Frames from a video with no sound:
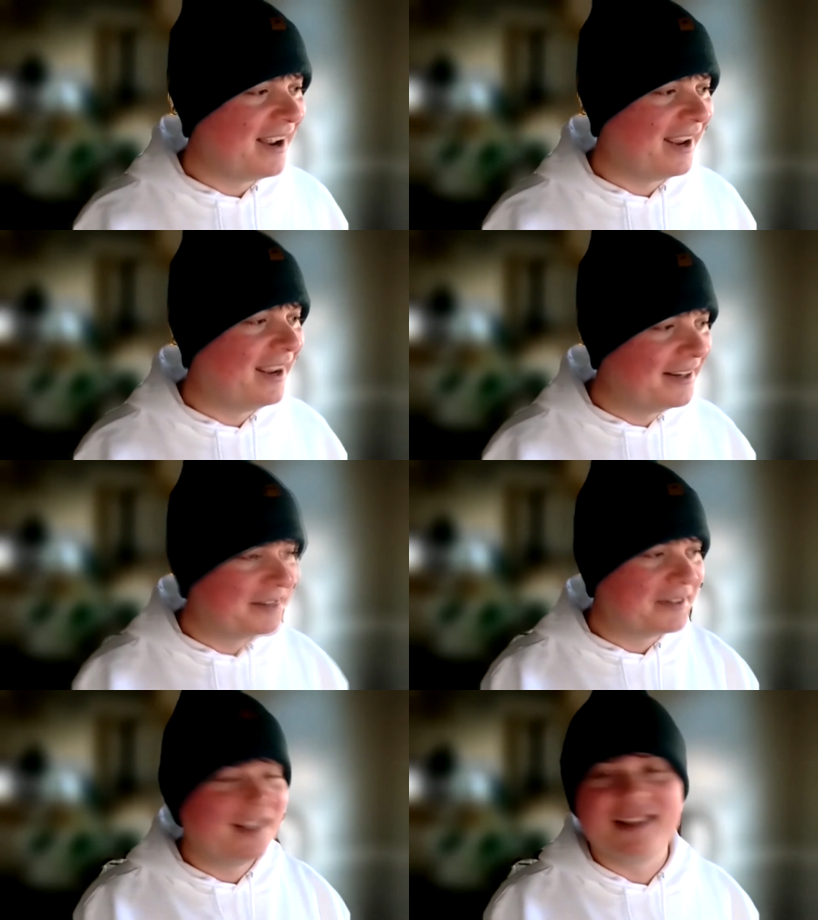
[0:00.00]

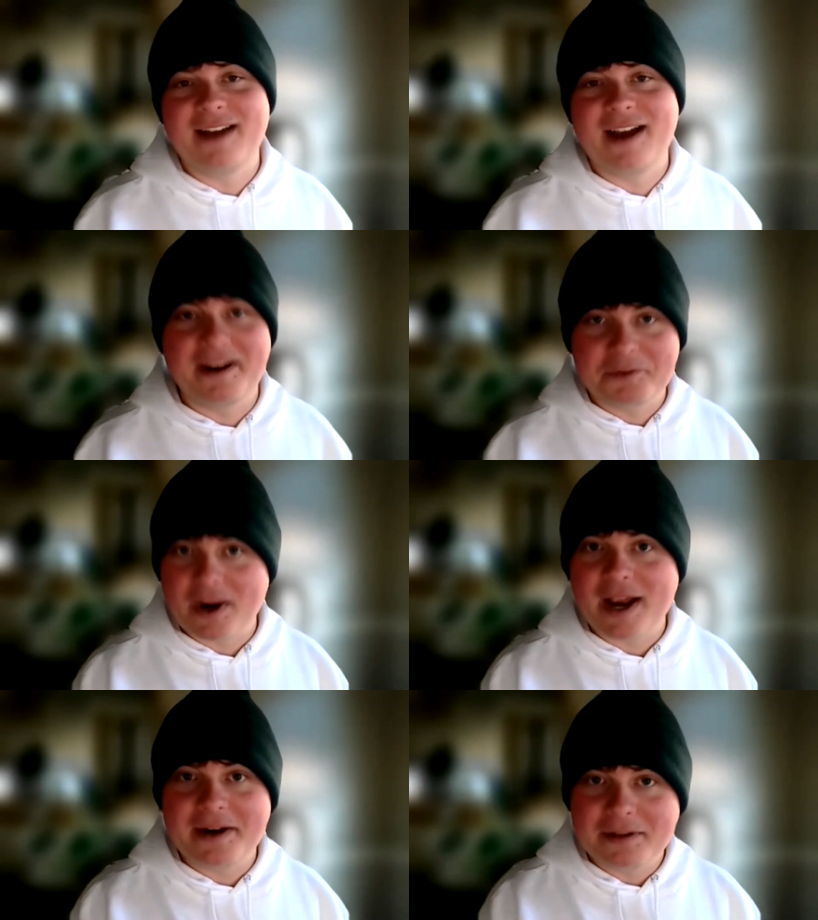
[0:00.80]
And it, I
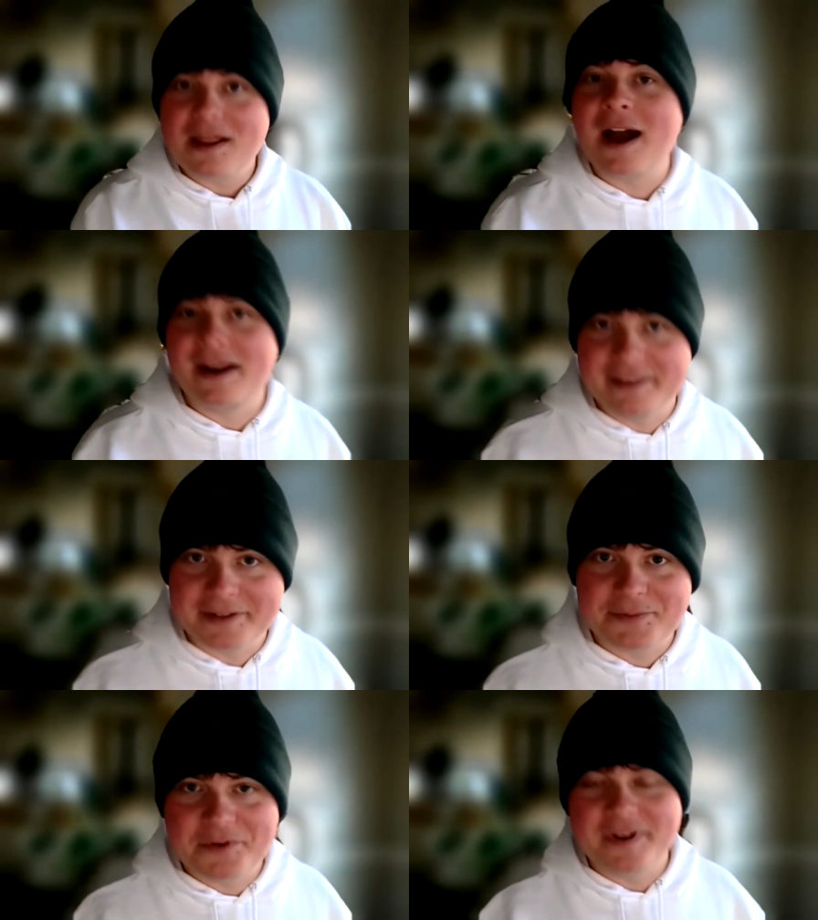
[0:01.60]
cried a lot in
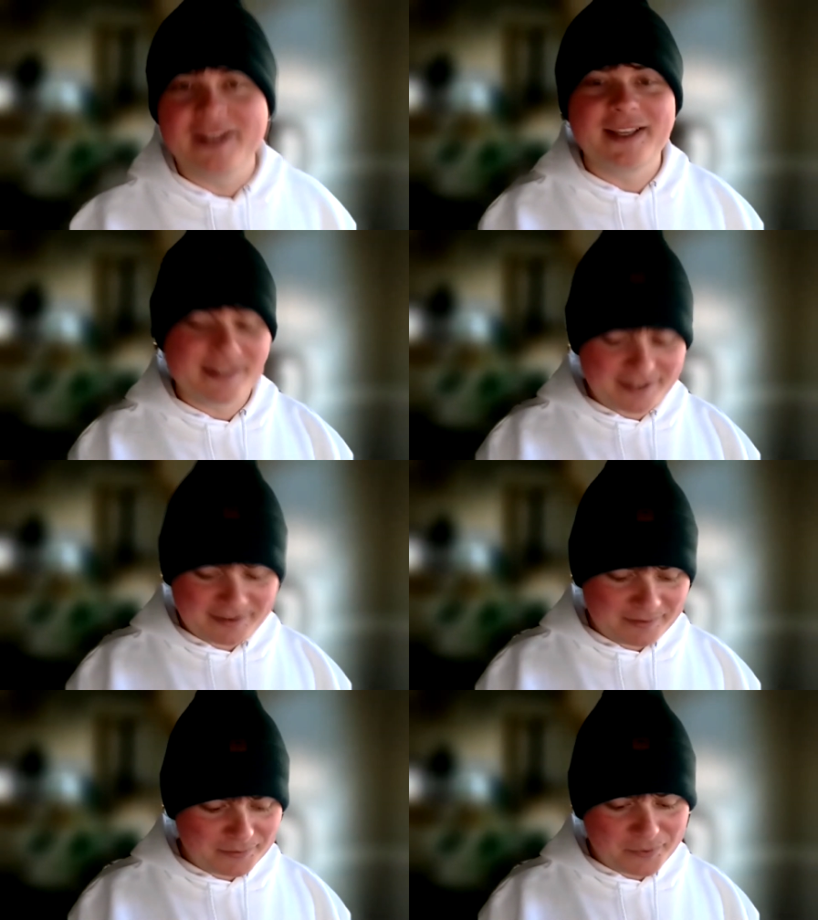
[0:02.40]
this movie.
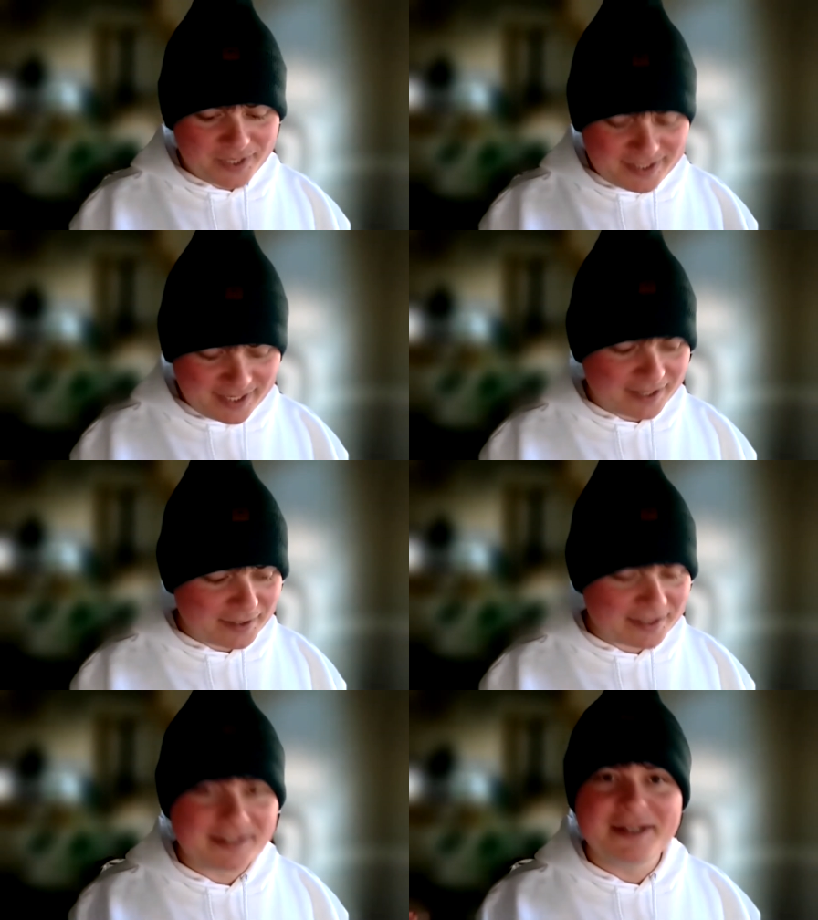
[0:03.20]
It's
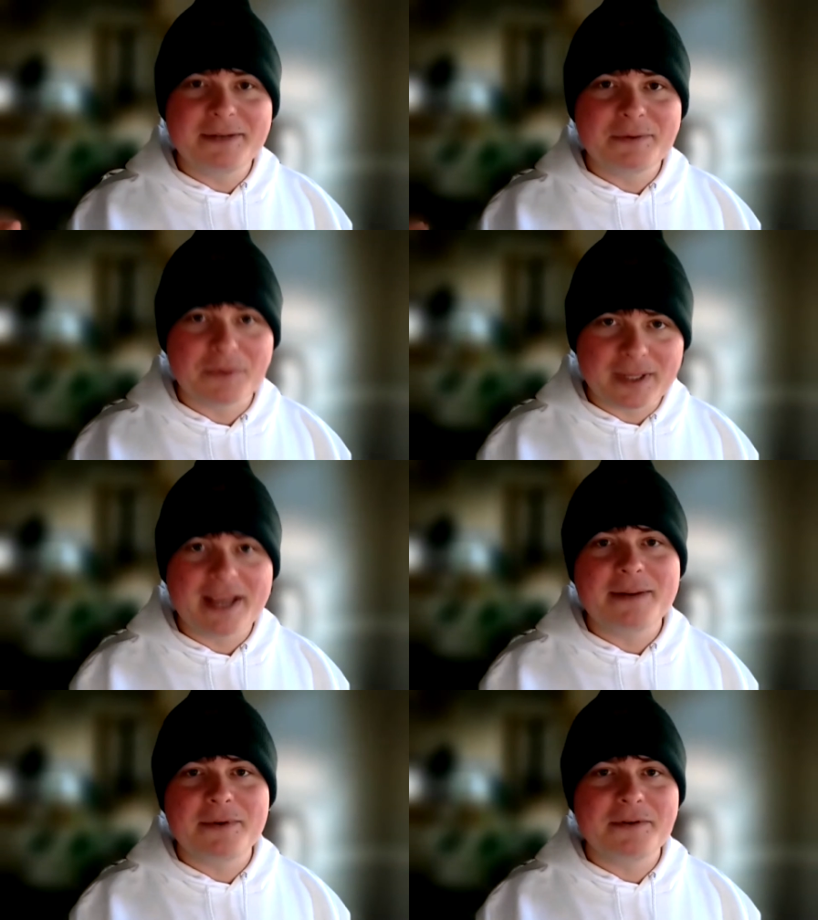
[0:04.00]
ridiculously
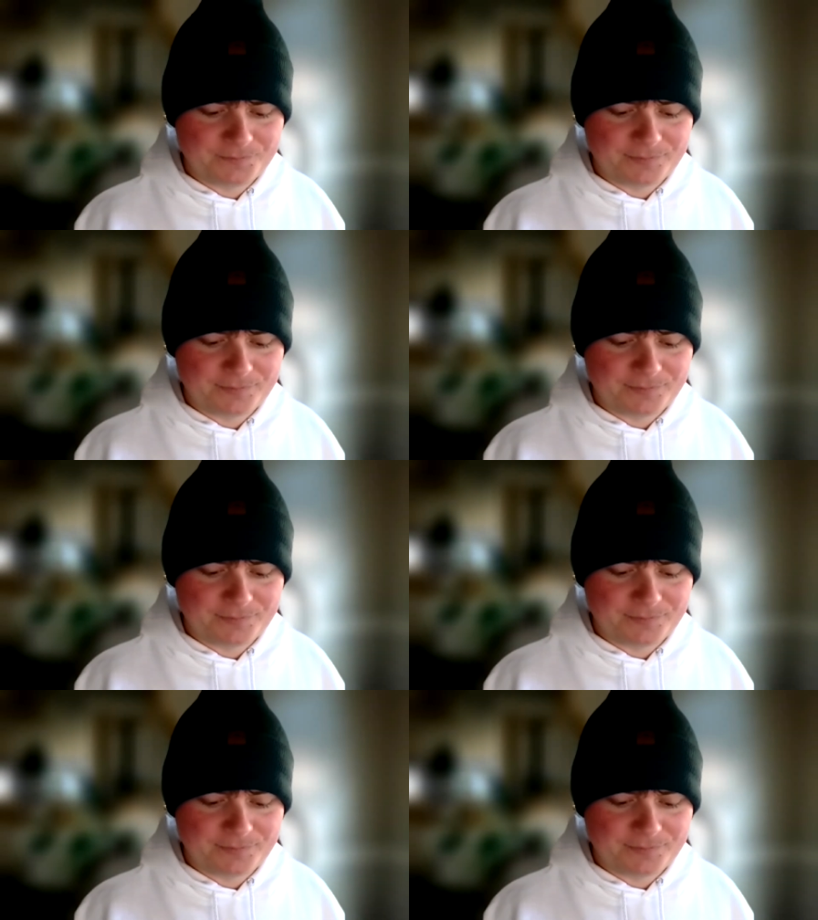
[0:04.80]
relatable.